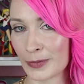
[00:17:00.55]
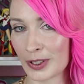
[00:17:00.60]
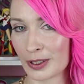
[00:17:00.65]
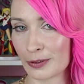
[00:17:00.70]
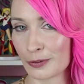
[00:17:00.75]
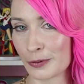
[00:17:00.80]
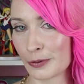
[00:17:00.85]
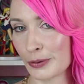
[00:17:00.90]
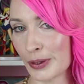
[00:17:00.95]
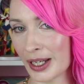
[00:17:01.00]

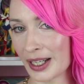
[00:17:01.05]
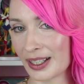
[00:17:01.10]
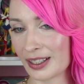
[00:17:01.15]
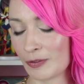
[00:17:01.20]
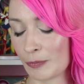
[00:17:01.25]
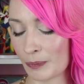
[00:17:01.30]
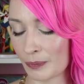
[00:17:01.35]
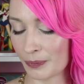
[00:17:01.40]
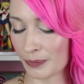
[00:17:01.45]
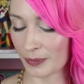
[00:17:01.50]
Oh,
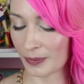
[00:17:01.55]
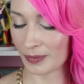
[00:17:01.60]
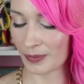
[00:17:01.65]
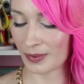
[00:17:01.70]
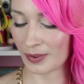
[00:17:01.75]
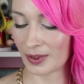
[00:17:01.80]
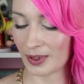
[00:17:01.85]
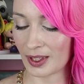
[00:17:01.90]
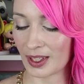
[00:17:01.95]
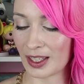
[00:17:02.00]
okay.
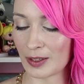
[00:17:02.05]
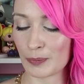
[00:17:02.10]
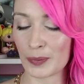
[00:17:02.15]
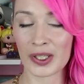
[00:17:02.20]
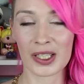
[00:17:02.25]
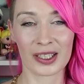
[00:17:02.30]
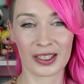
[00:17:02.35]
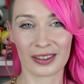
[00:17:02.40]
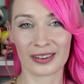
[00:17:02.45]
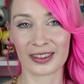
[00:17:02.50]

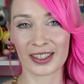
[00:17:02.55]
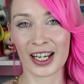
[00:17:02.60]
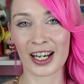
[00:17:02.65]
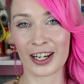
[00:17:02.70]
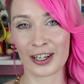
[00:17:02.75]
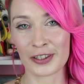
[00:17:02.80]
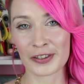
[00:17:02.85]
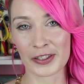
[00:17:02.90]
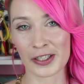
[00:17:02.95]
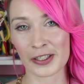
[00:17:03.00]
But
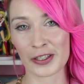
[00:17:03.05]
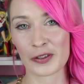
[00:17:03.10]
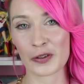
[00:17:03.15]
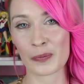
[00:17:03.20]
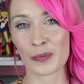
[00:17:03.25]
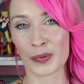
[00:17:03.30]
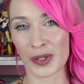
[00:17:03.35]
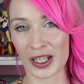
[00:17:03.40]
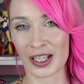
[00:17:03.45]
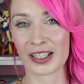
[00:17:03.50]
yeah,
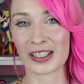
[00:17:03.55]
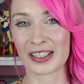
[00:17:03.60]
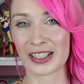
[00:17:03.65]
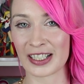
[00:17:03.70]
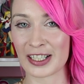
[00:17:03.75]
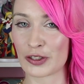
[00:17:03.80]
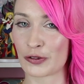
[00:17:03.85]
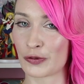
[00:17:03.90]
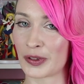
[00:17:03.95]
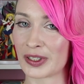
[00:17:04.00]
also,
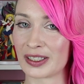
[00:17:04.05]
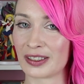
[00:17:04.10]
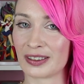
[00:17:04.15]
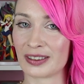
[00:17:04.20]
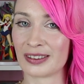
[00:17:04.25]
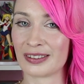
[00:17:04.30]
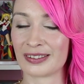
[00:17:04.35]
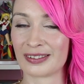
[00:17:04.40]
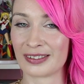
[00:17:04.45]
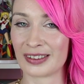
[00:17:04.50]
Beyonce's
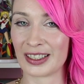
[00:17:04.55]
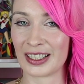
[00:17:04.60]
real.